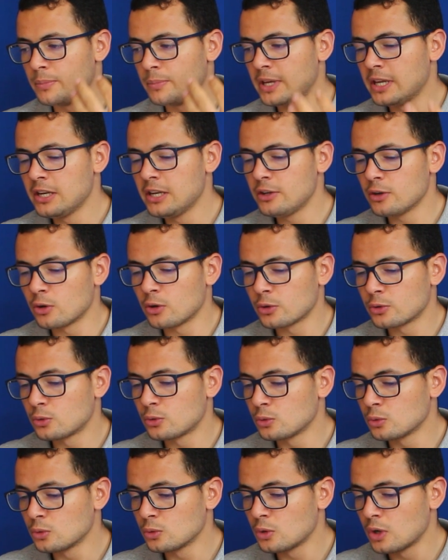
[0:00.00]
build or
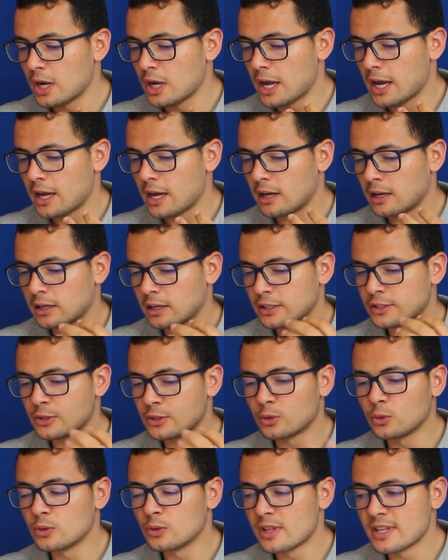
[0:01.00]
to uh,
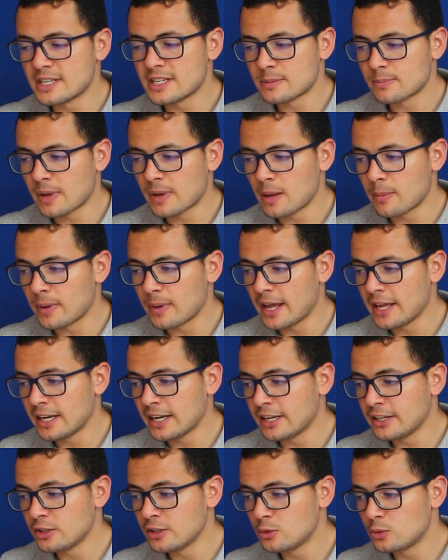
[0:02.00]
execute this
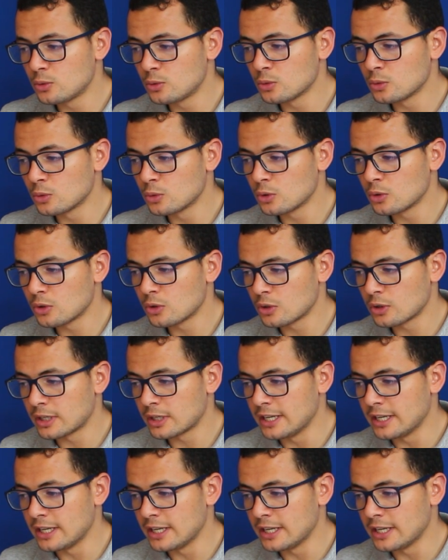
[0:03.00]
pipeline I need to